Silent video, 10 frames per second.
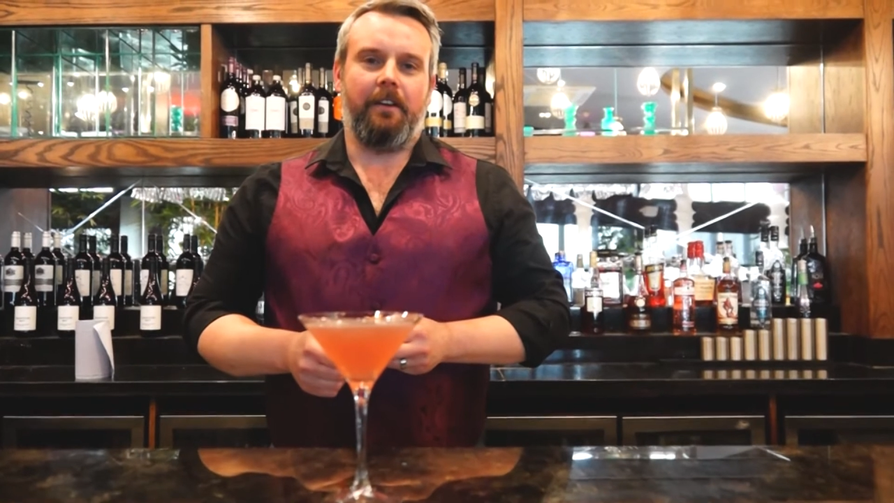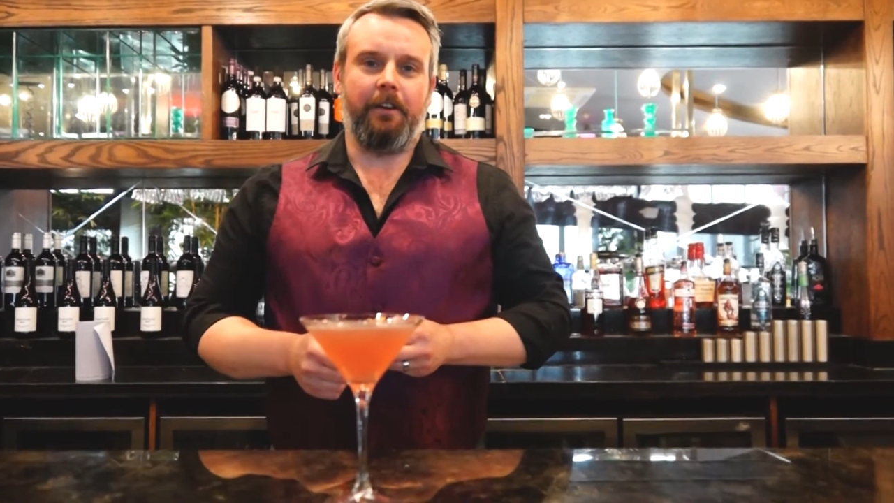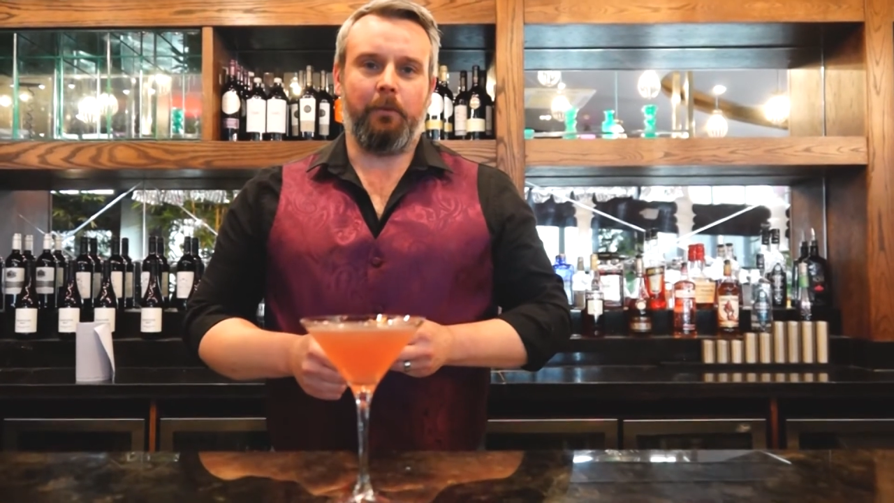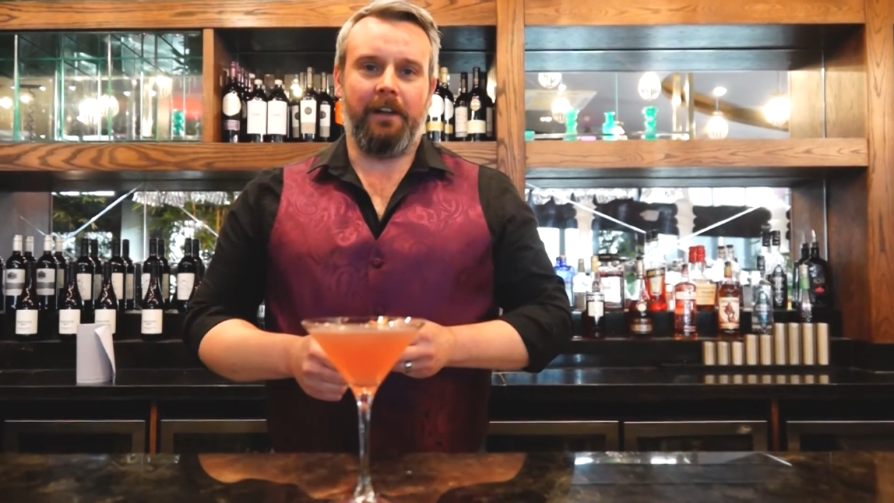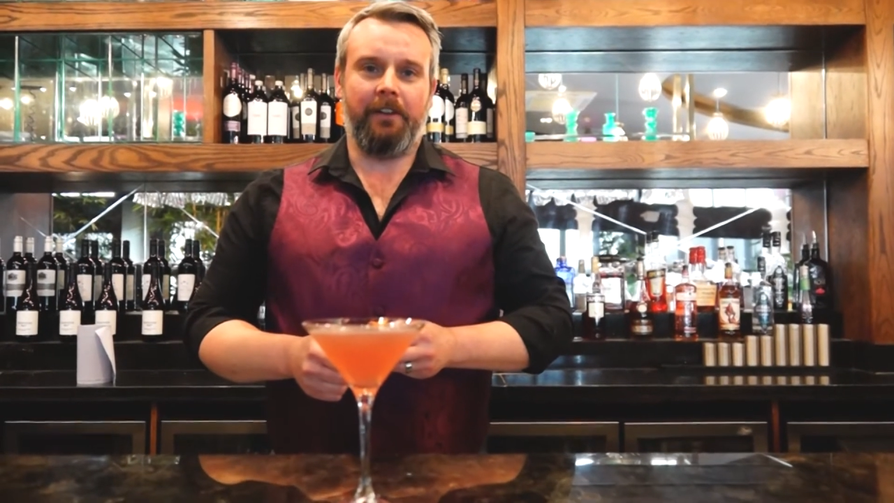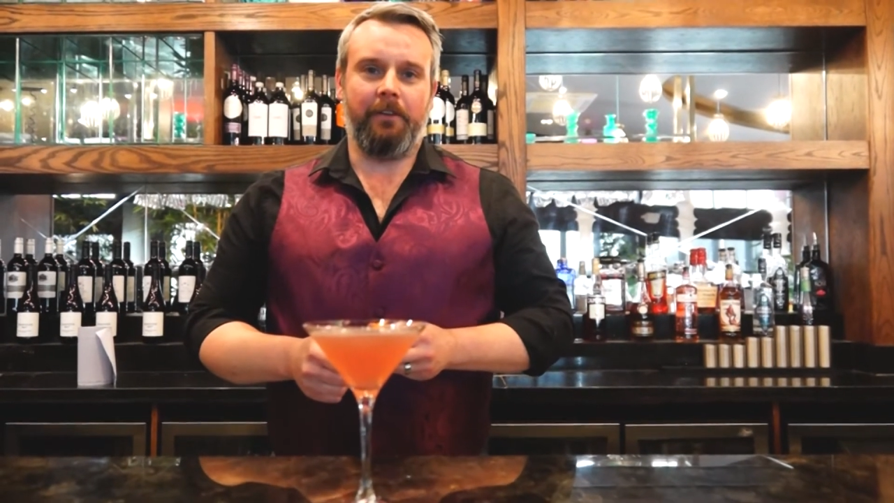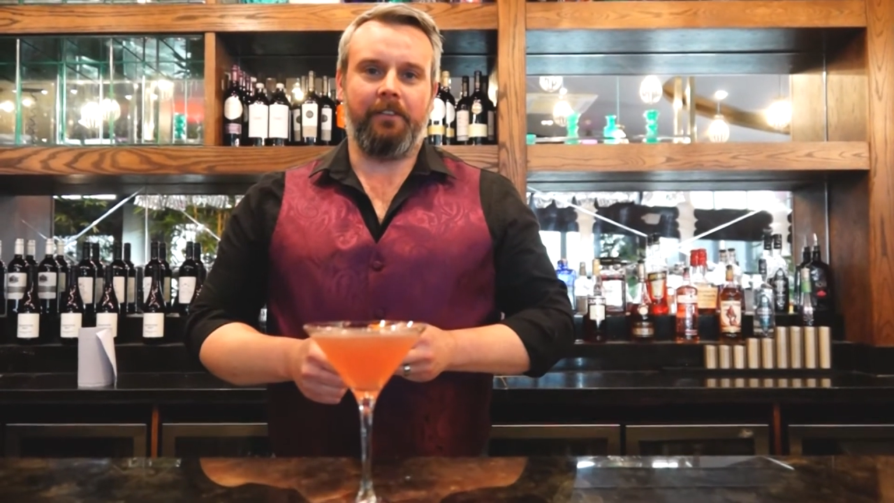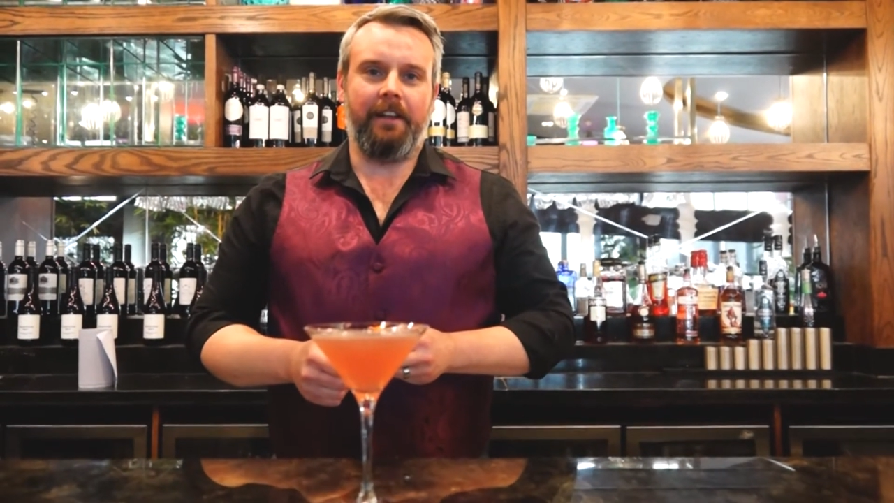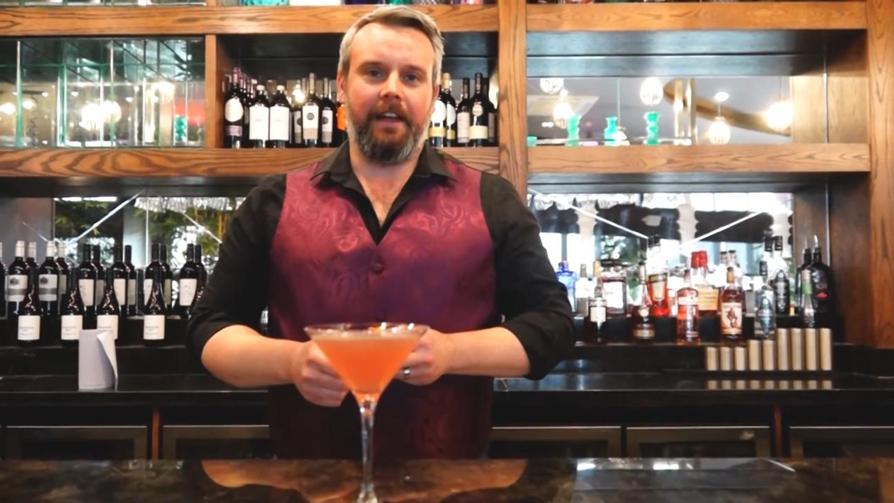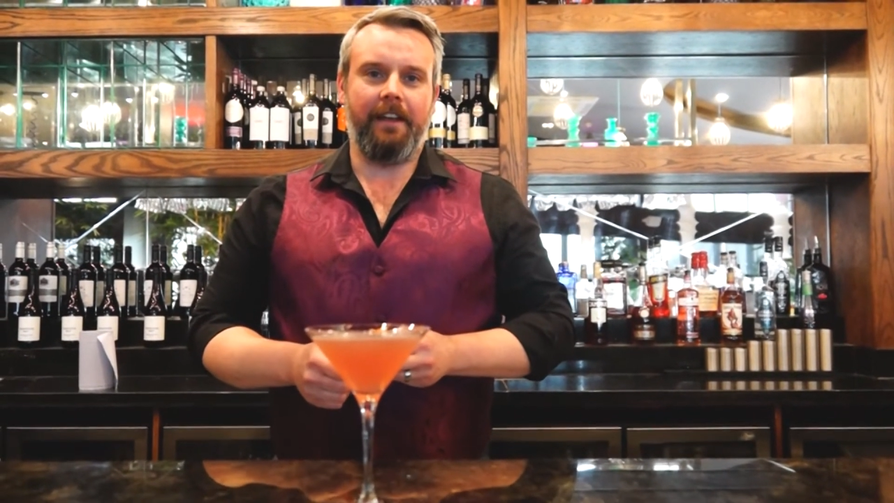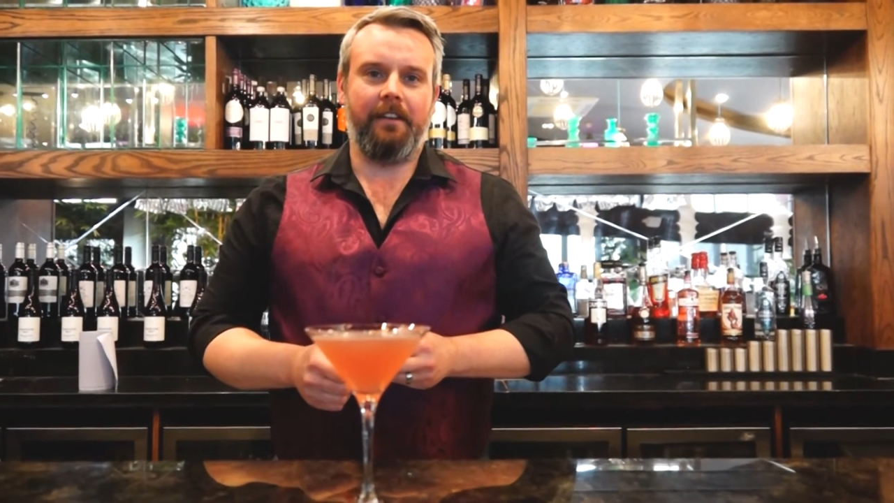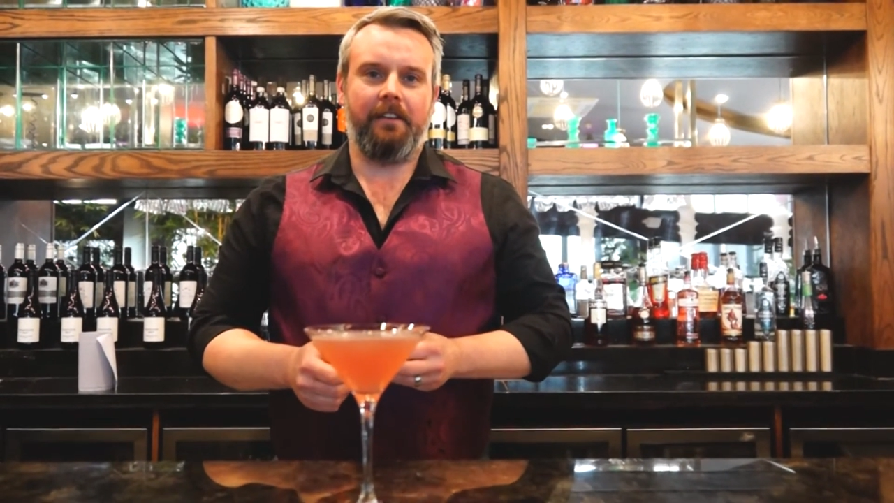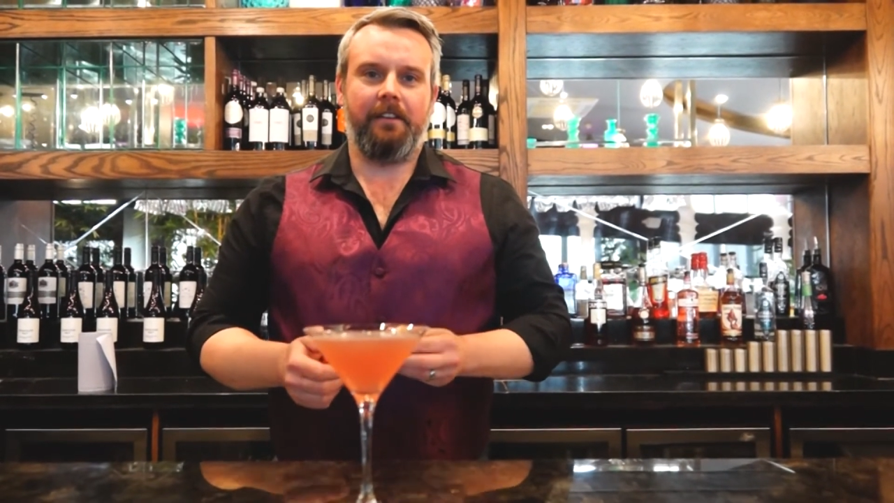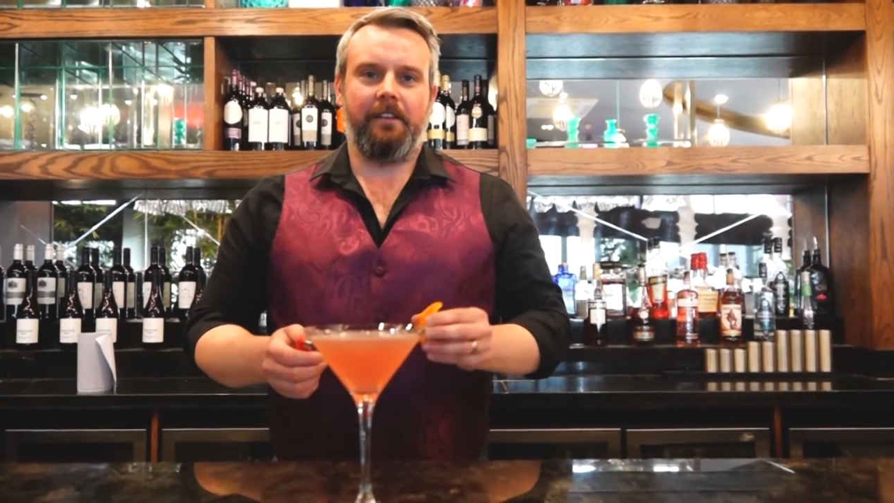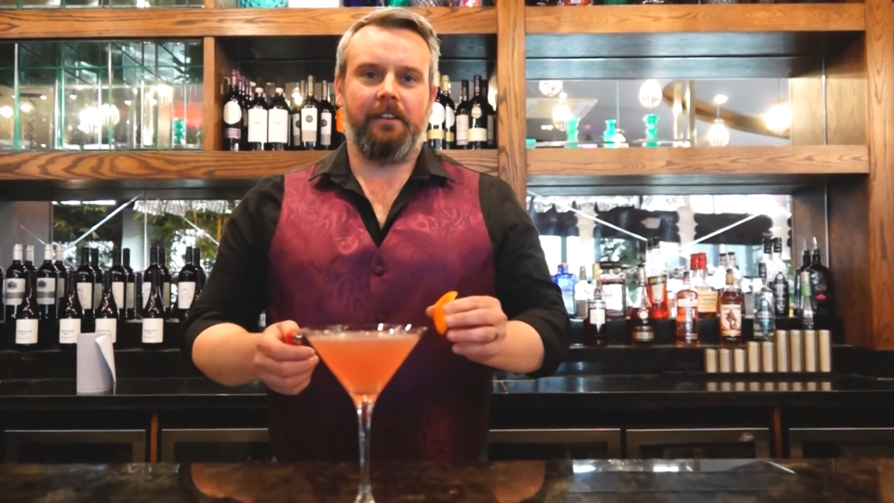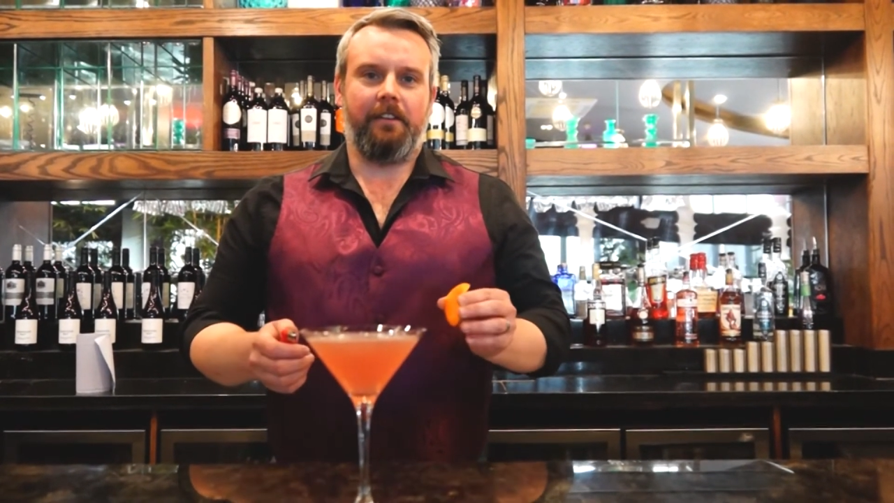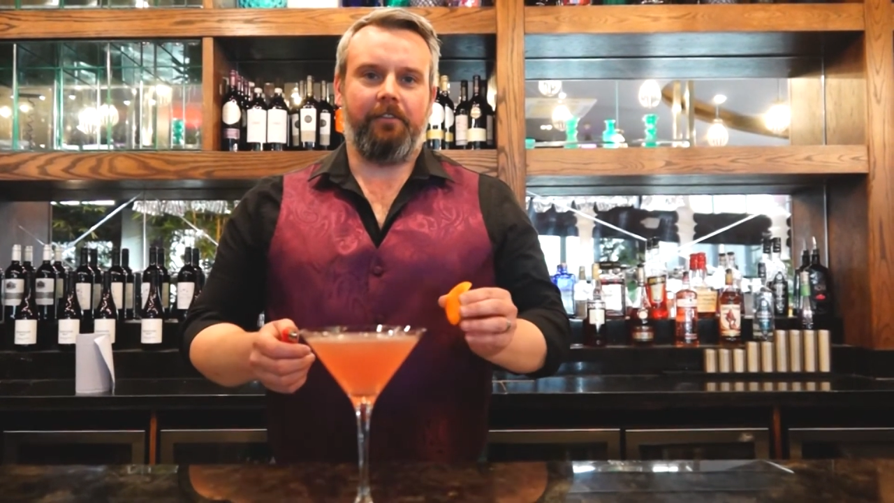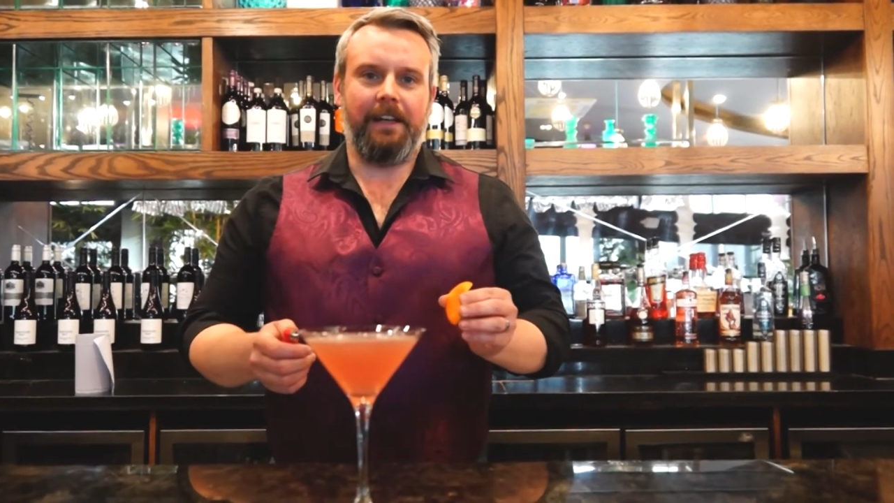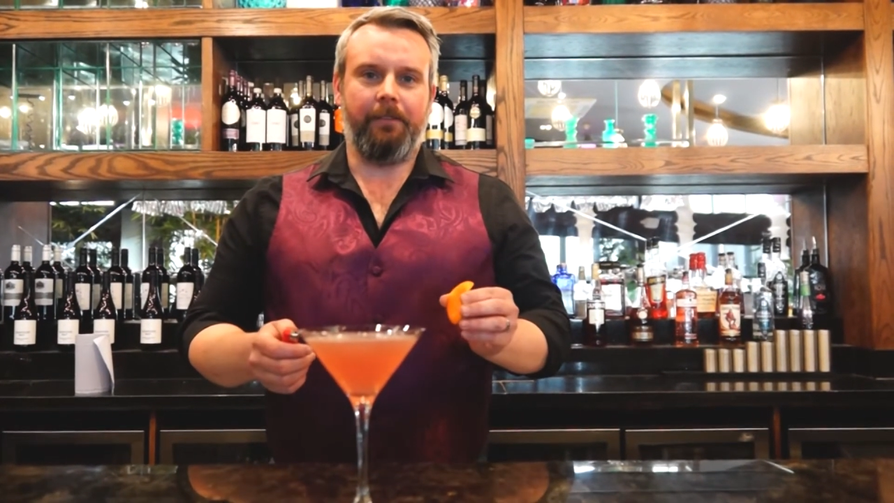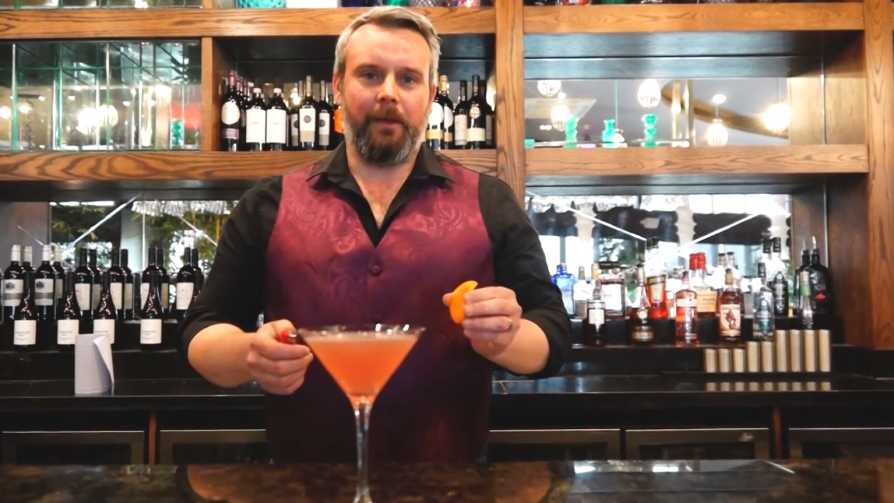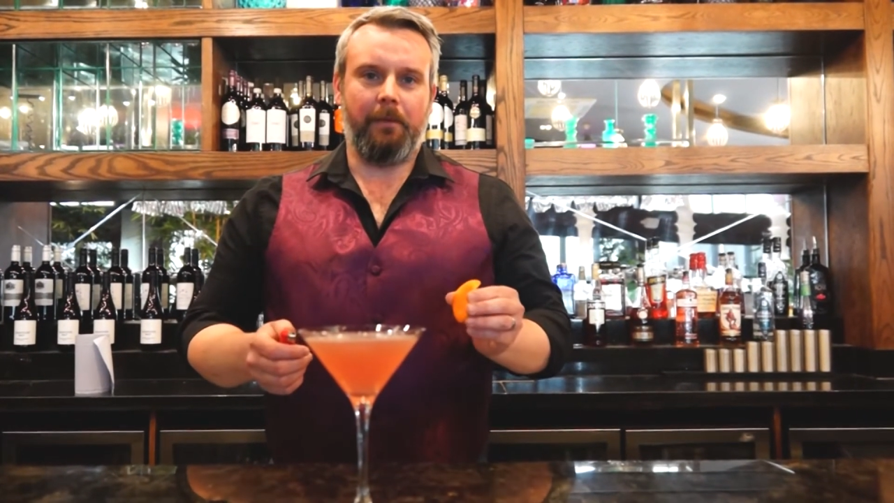or as we're going to do today, flame a